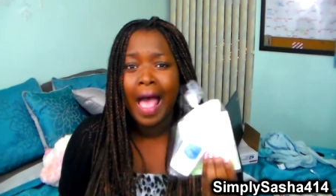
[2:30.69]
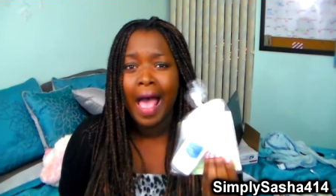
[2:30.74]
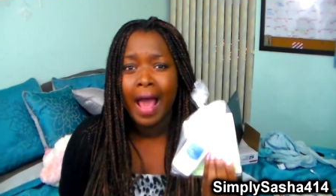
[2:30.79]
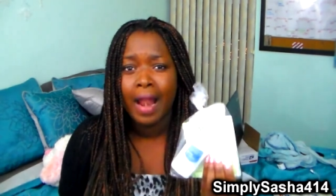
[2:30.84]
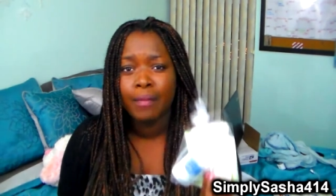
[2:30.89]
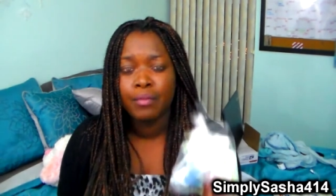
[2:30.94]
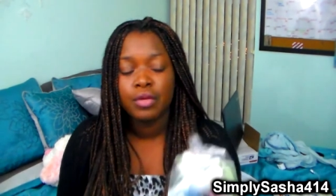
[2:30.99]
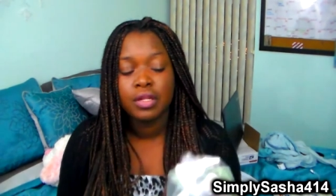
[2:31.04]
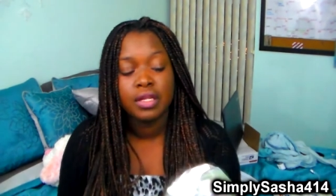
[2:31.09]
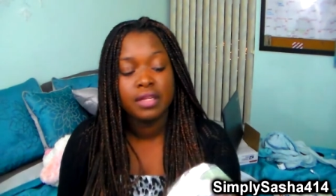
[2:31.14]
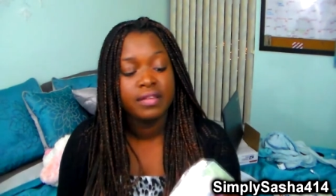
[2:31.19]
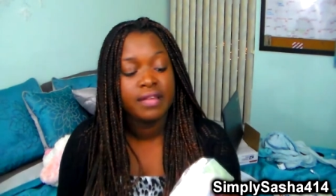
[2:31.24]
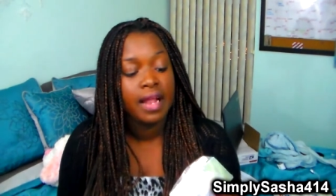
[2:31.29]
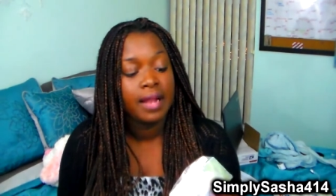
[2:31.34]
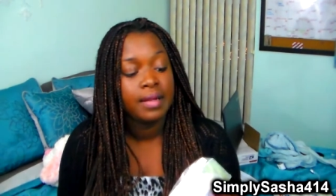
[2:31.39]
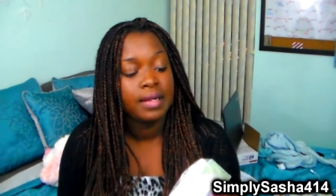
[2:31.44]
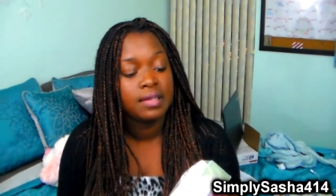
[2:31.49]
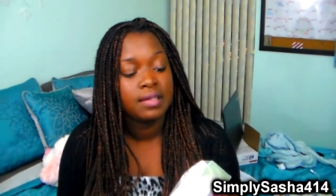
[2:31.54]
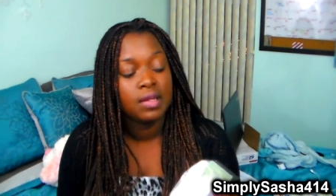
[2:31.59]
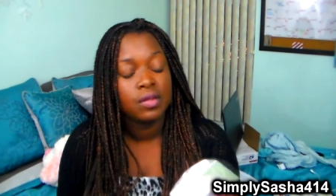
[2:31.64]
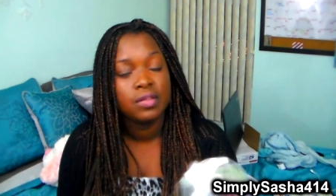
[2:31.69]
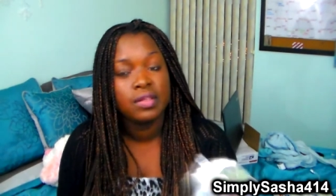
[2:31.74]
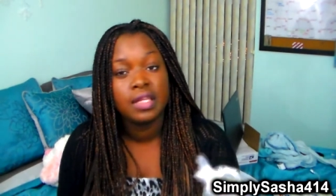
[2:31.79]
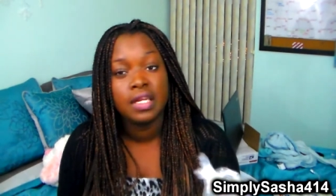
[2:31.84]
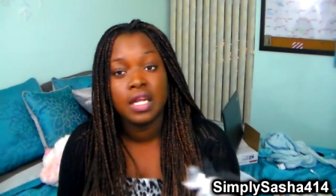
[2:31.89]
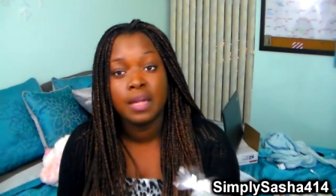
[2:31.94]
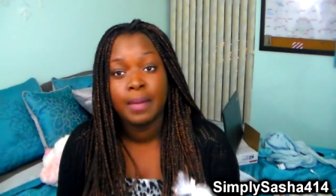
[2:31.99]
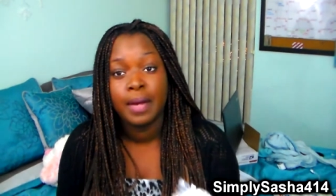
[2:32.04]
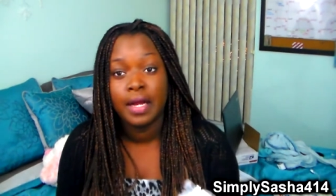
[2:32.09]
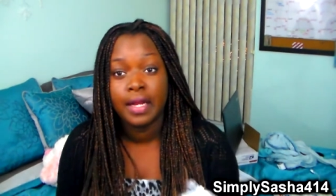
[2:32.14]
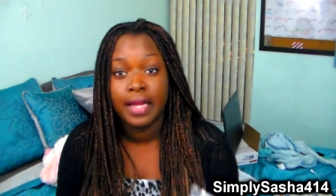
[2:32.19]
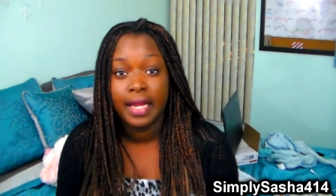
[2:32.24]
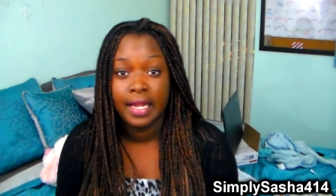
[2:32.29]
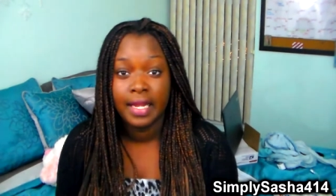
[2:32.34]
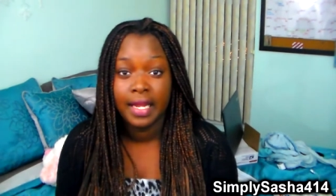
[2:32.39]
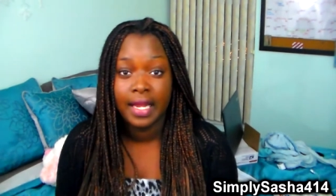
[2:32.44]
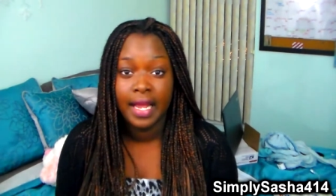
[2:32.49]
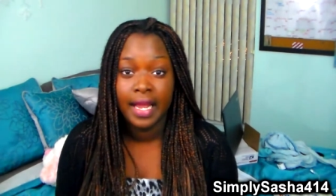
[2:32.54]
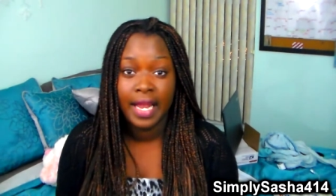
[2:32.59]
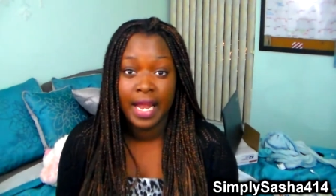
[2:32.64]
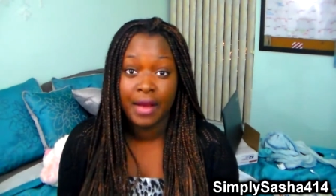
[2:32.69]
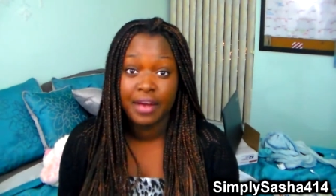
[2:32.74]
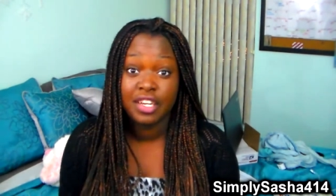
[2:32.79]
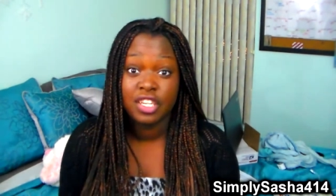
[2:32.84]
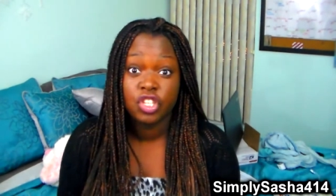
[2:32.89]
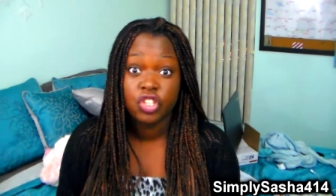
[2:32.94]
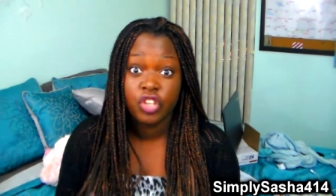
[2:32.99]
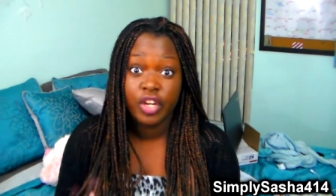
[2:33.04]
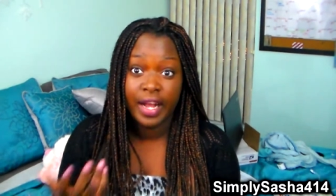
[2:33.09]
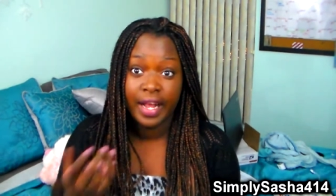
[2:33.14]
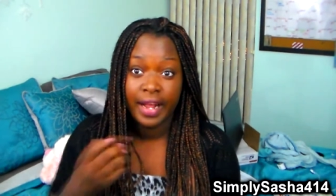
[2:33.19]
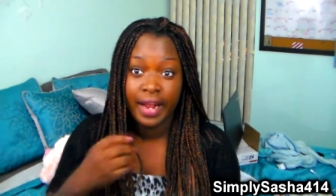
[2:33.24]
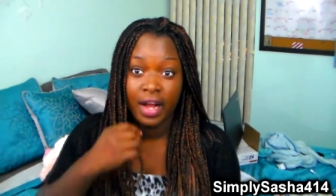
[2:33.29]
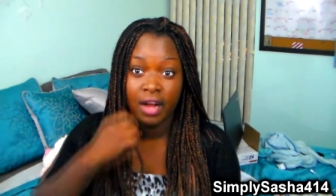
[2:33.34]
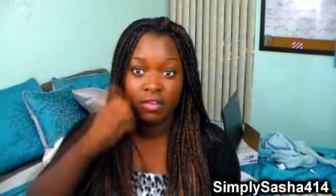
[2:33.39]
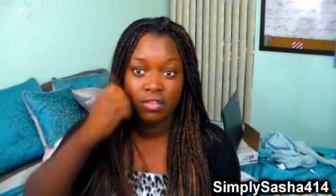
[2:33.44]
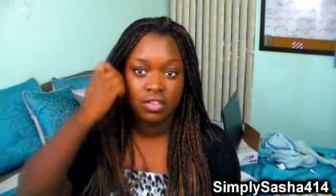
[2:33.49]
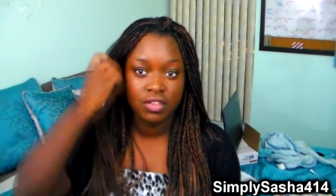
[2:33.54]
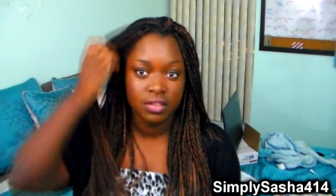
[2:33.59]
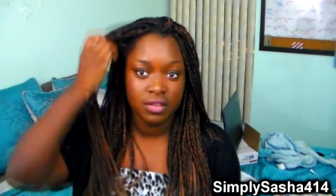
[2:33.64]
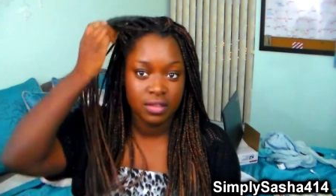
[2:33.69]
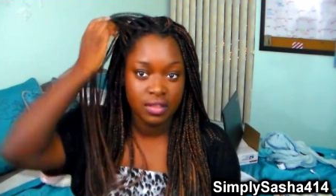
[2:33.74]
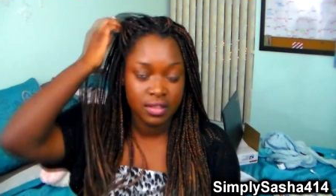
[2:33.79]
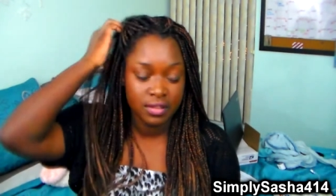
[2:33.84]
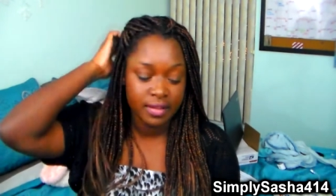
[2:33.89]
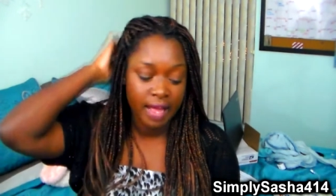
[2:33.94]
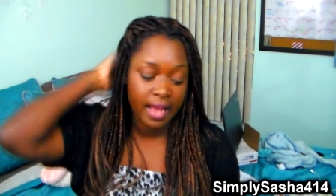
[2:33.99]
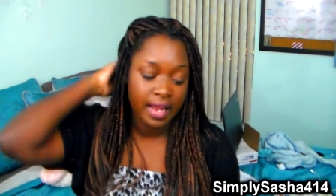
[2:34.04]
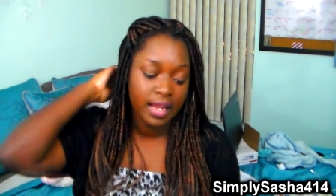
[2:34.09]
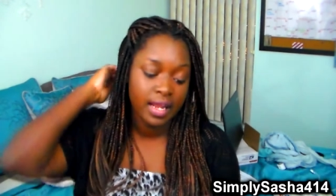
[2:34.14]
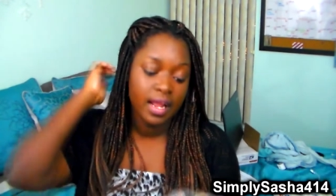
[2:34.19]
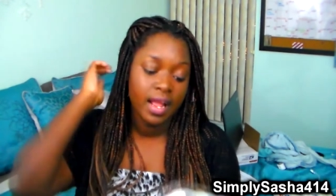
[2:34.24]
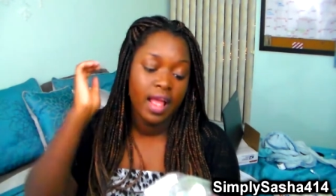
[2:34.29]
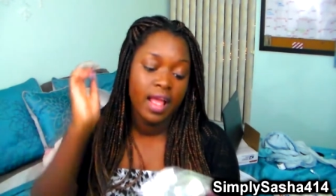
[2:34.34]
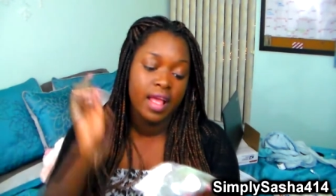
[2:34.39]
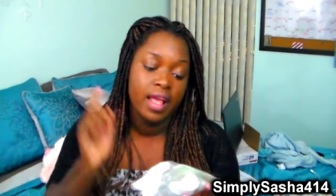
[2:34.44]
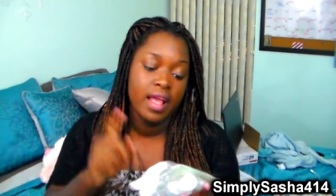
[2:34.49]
and I'm really excited because I was thinking about getting it and now I can try it out which is exciting